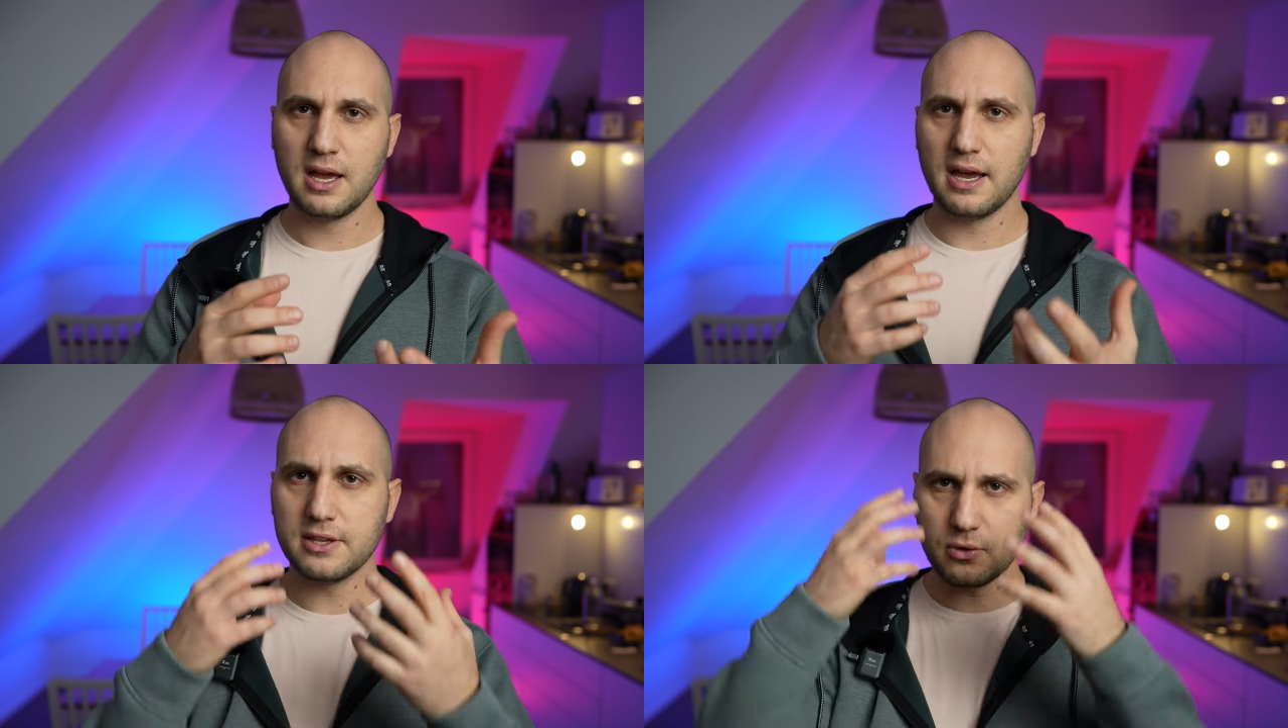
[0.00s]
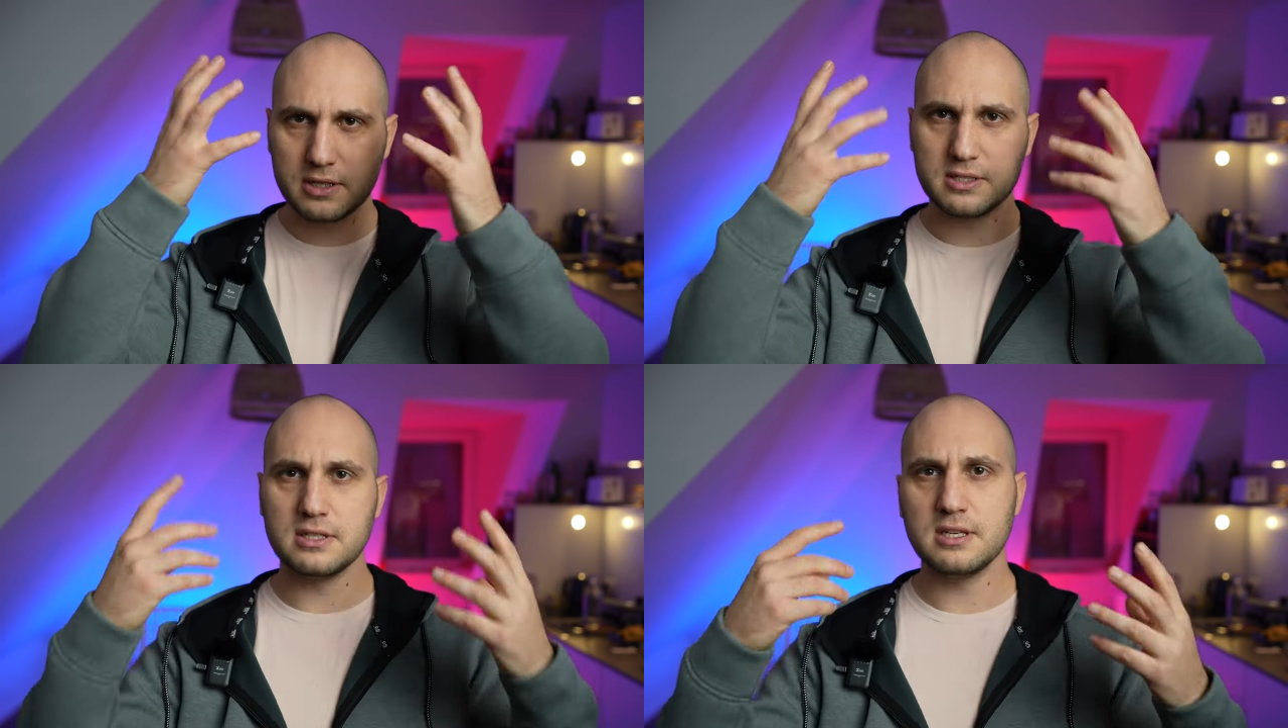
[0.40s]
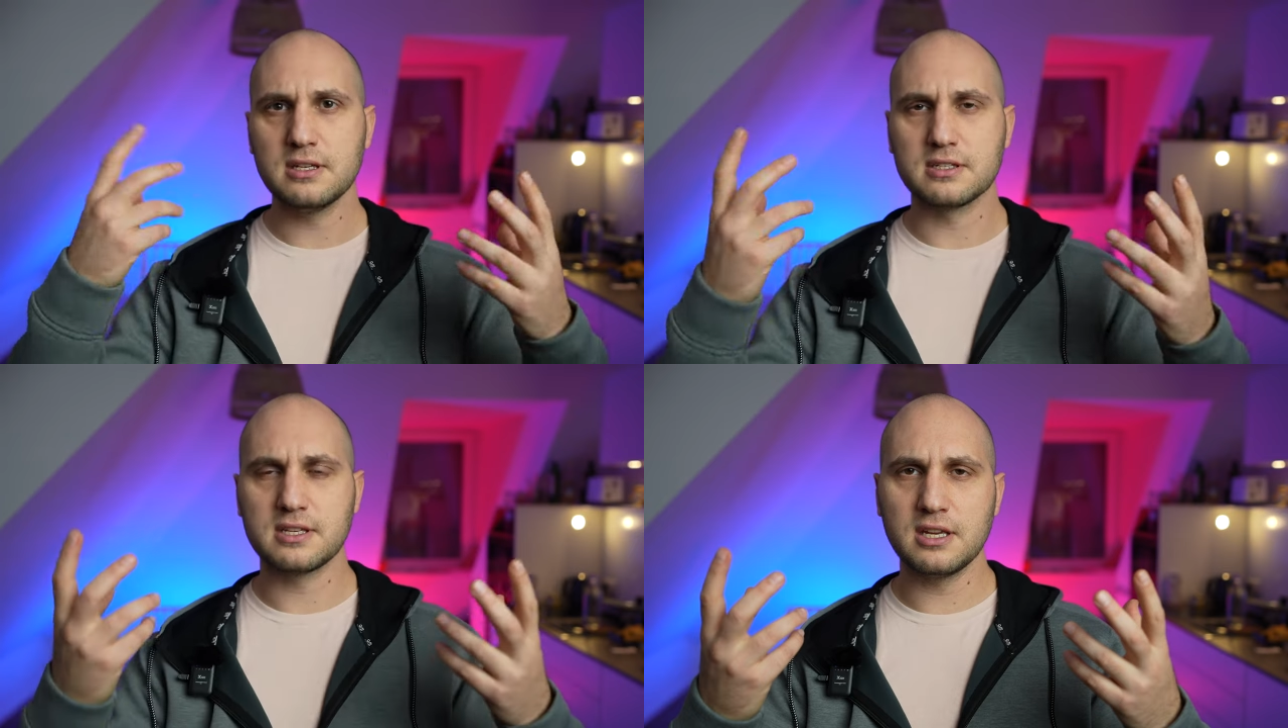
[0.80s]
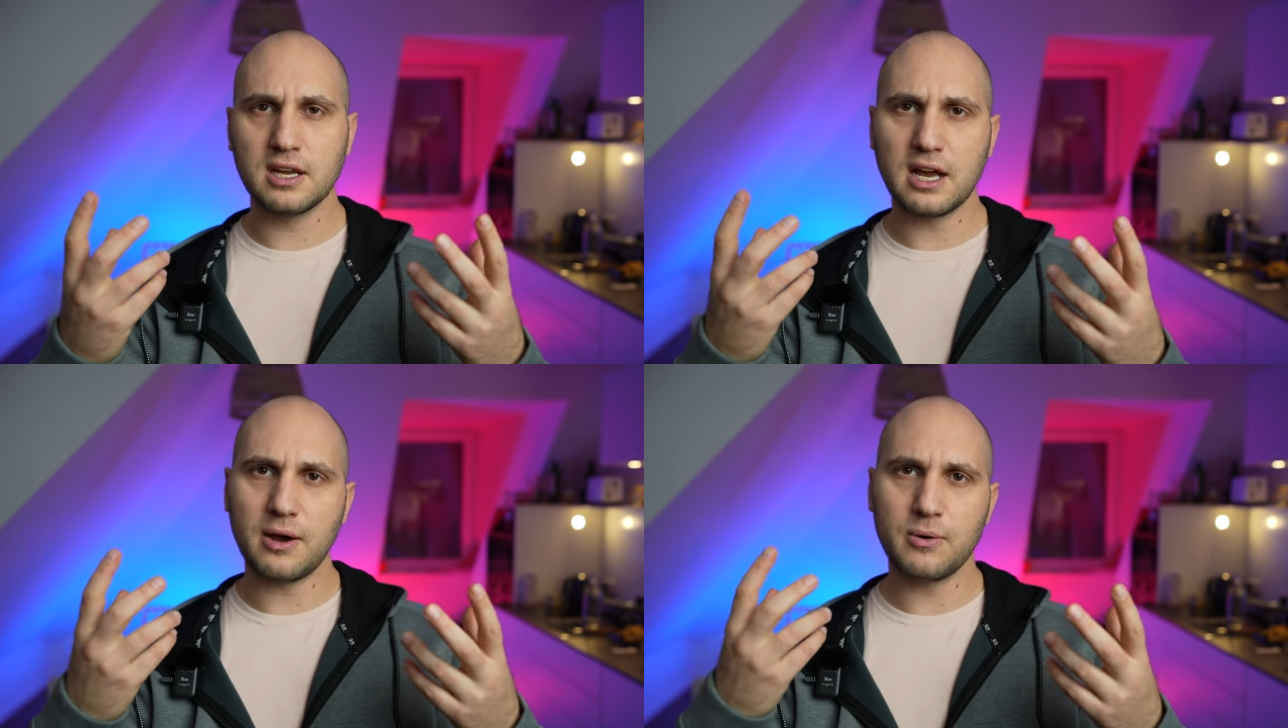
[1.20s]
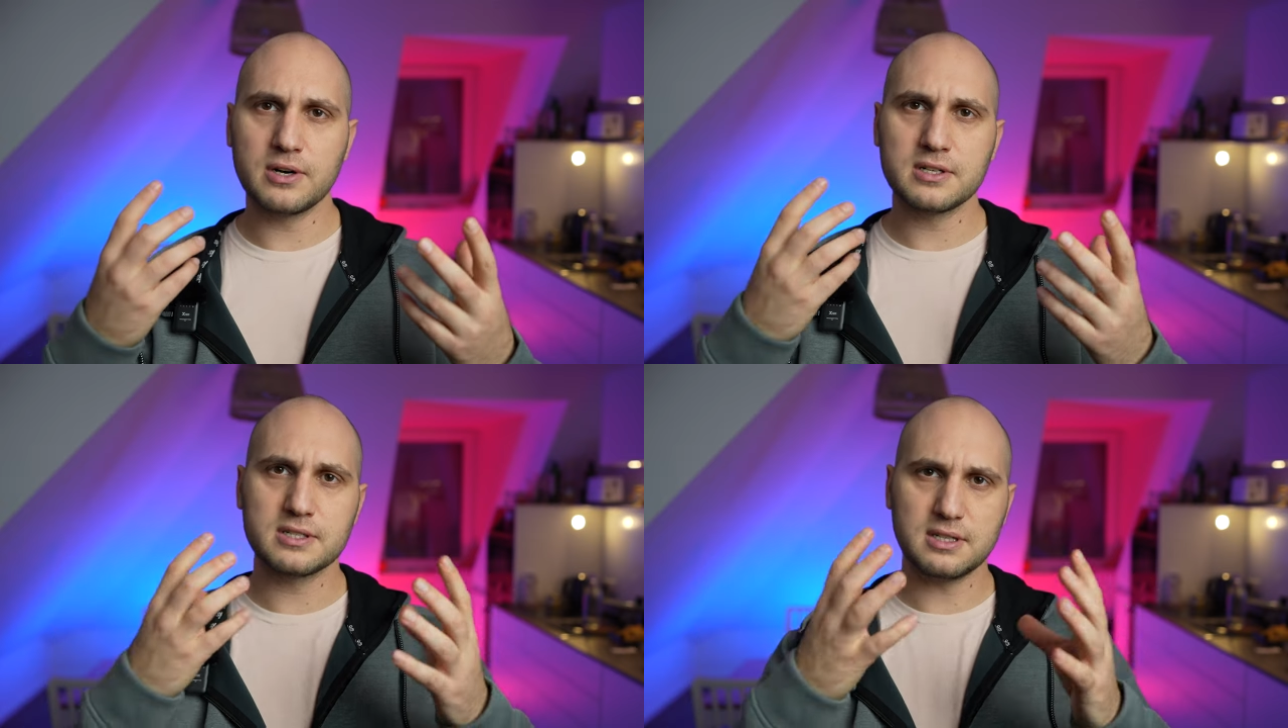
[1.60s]
and you can see the skin
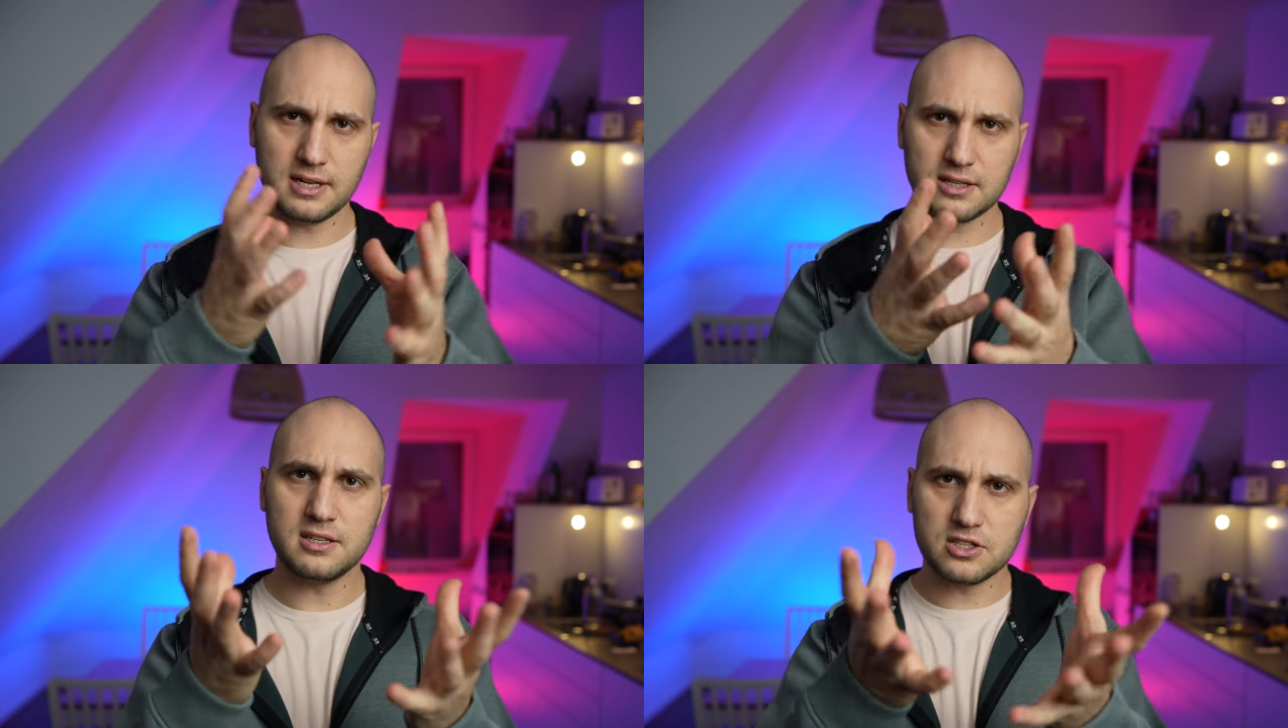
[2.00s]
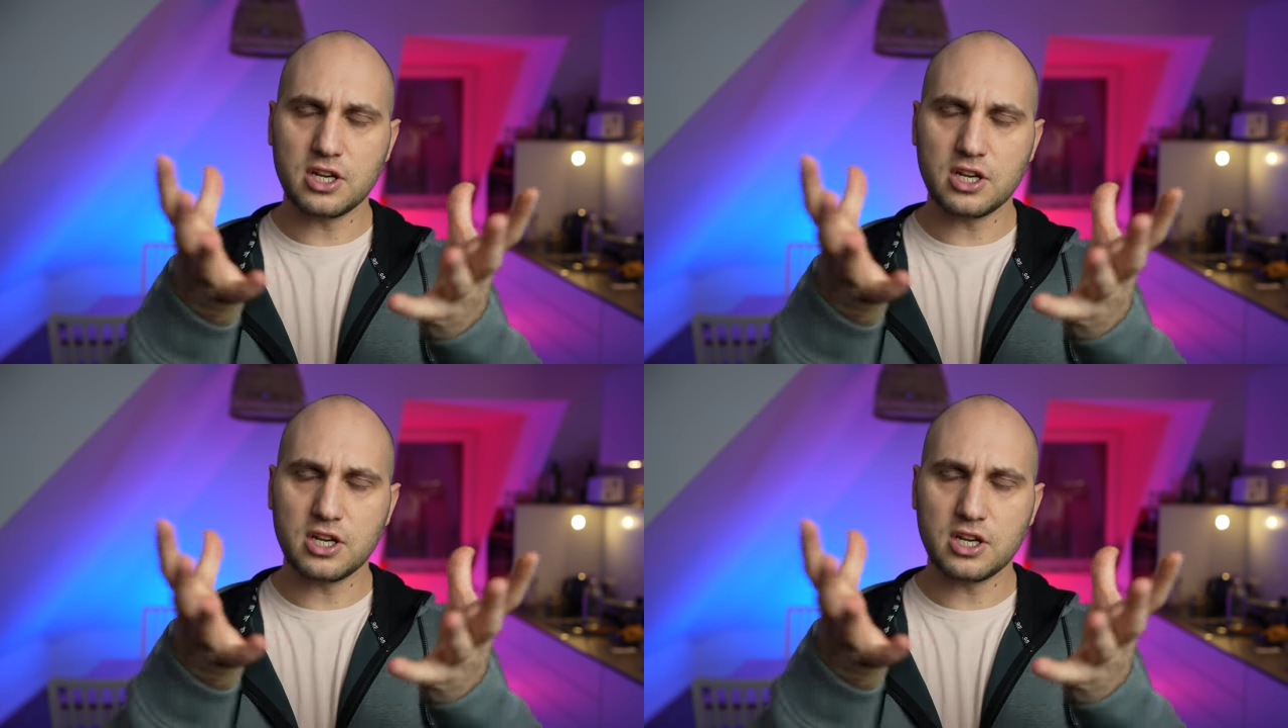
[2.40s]
colors and in